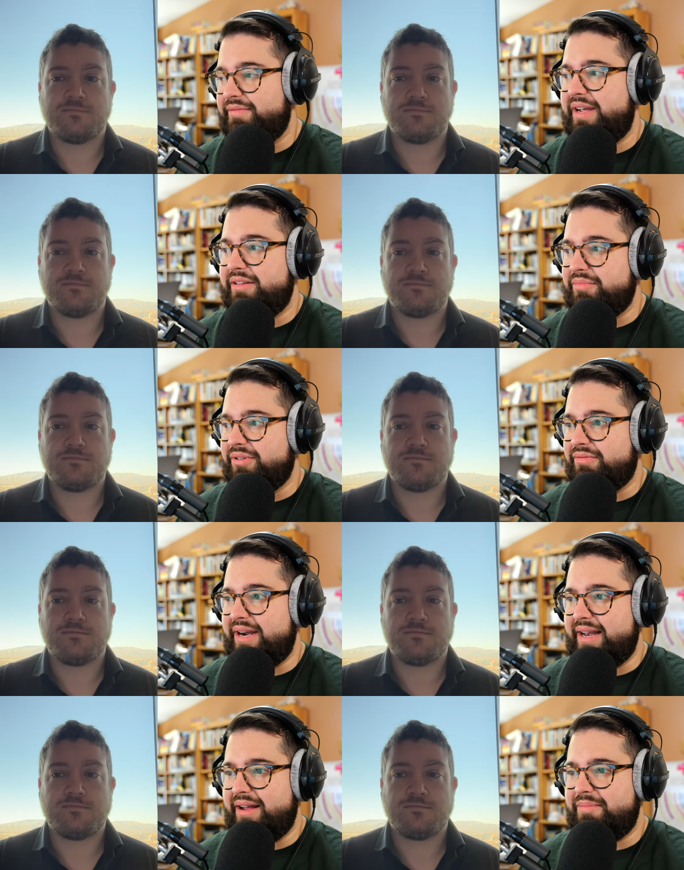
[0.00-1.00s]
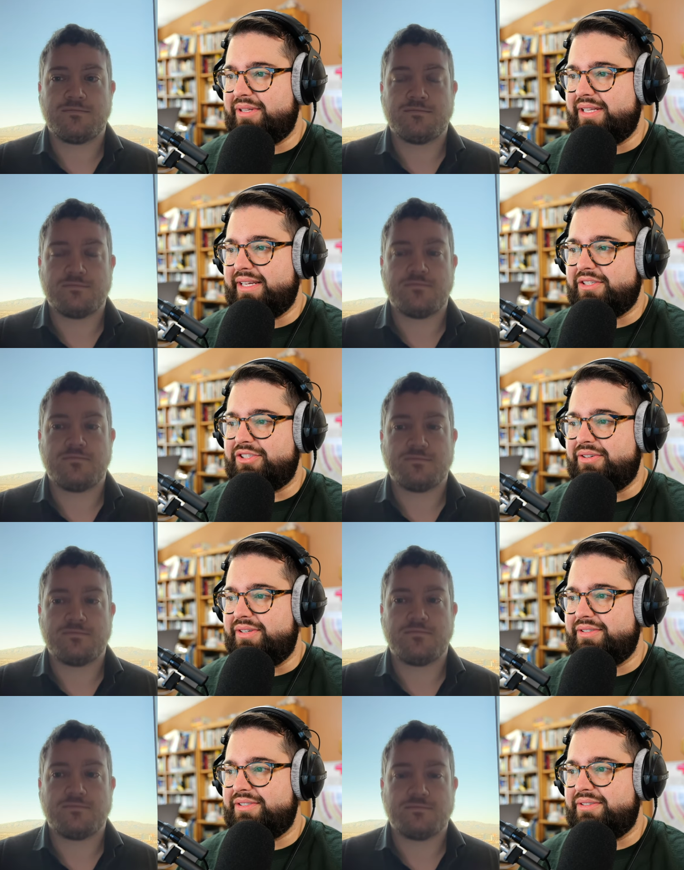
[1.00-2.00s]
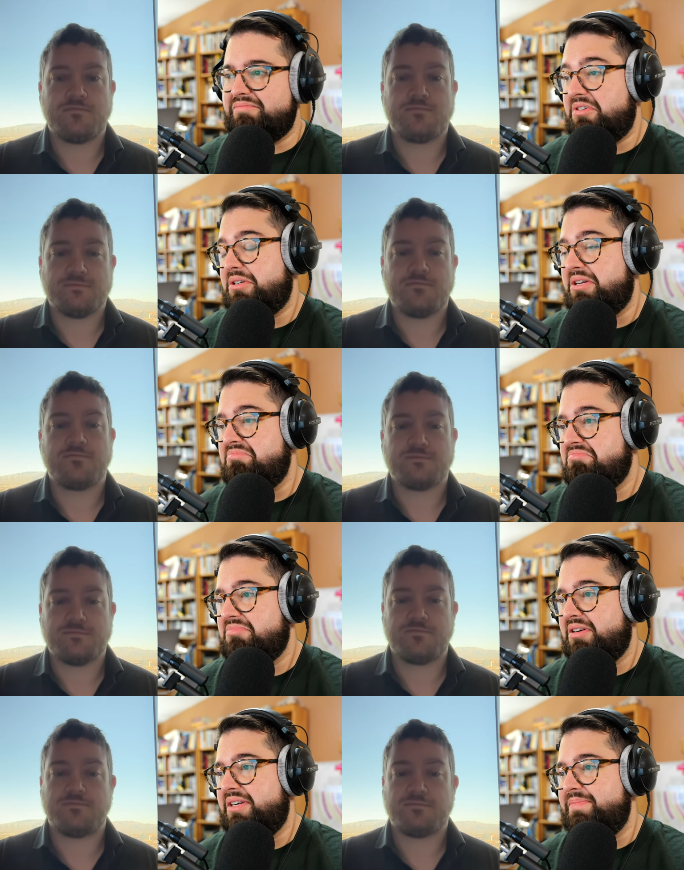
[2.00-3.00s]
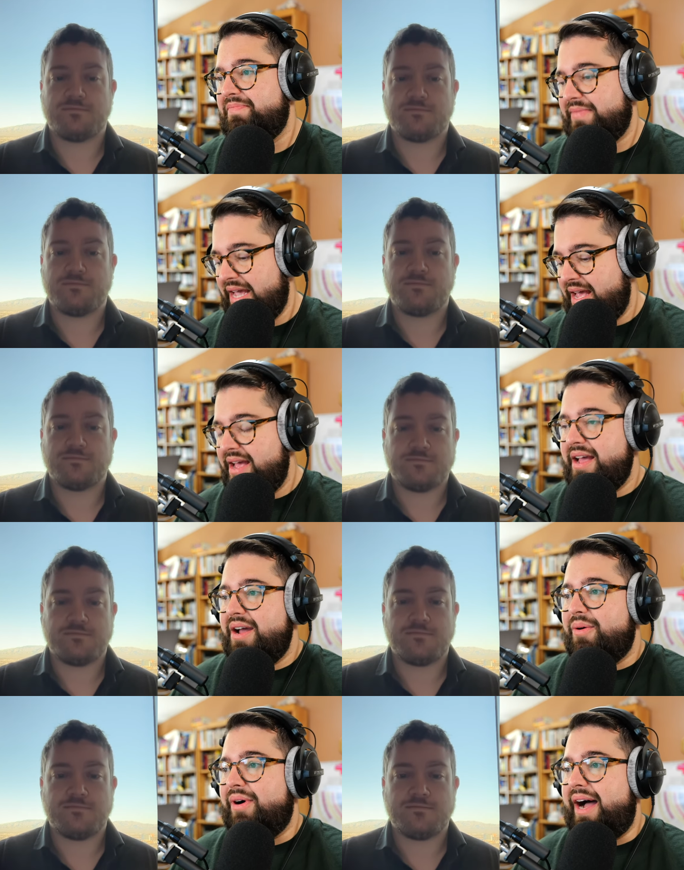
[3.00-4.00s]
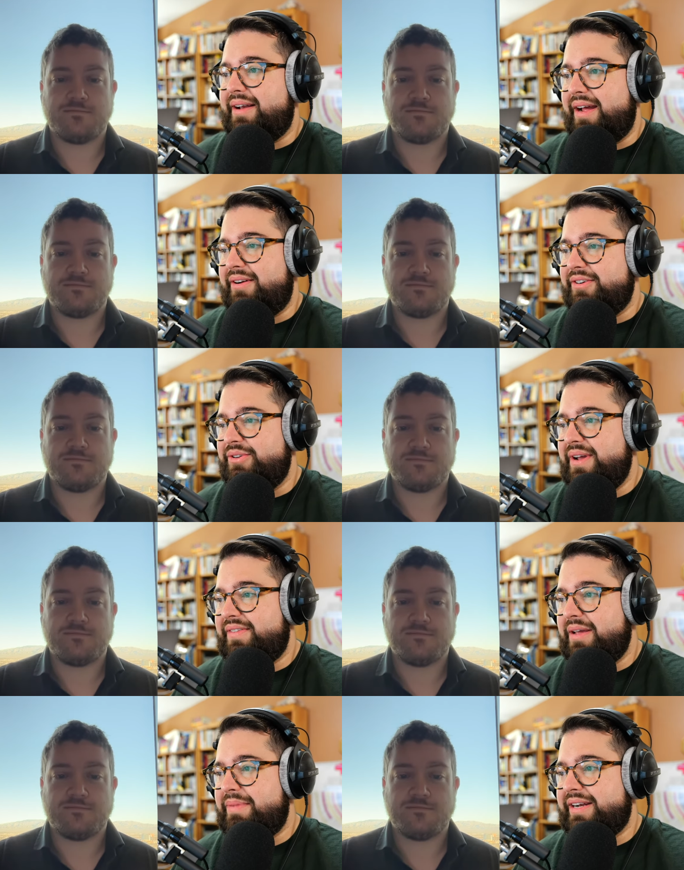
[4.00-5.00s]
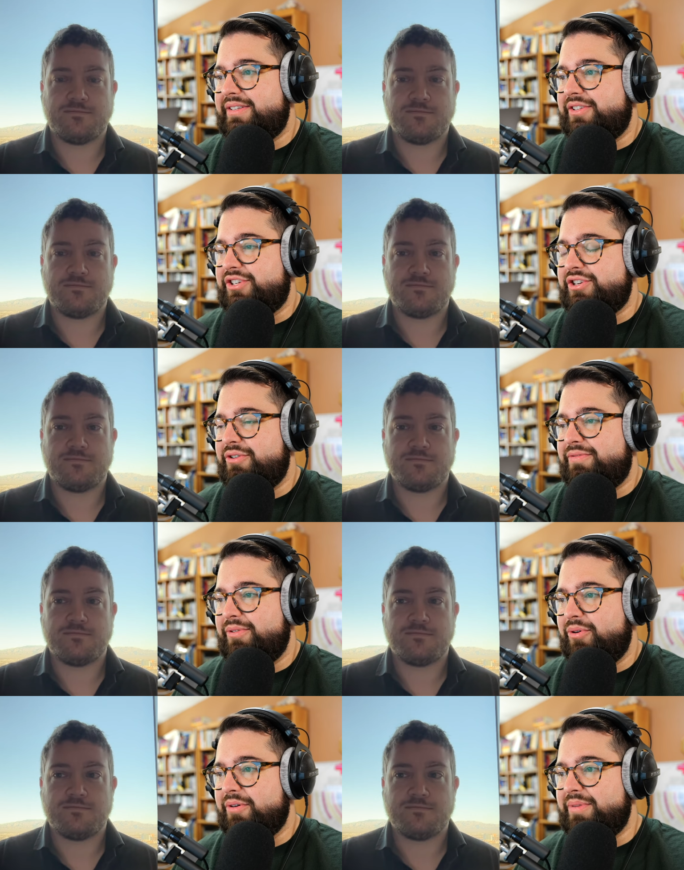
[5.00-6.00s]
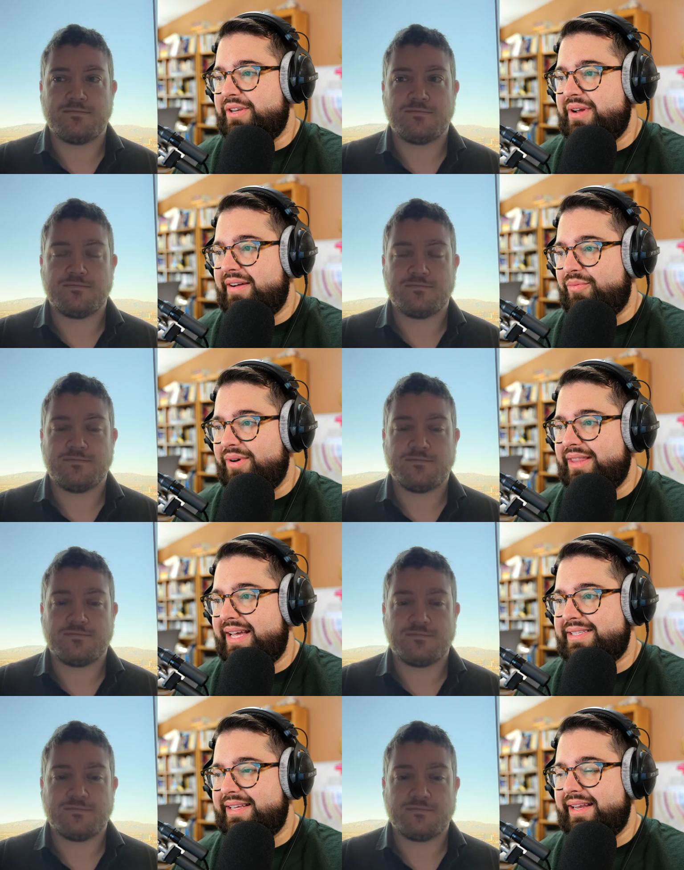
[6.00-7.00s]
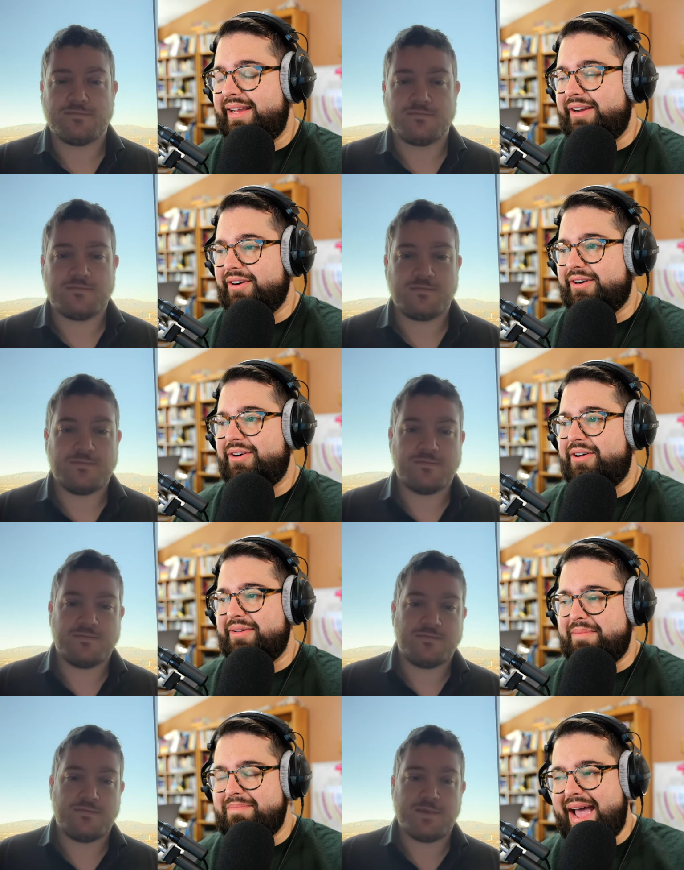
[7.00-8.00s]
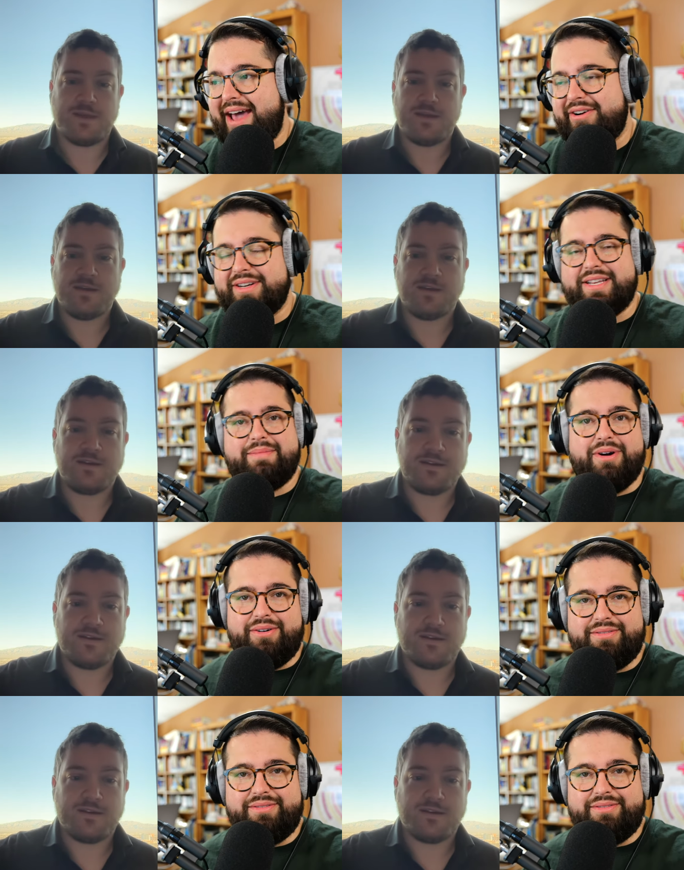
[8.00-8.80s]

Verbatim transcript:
Speaker 1: available. Right now, I'll put the link in show notes. So okay, all right. Well, I know you have to get back to the show floor, but you have one last thing here called a Matter demo.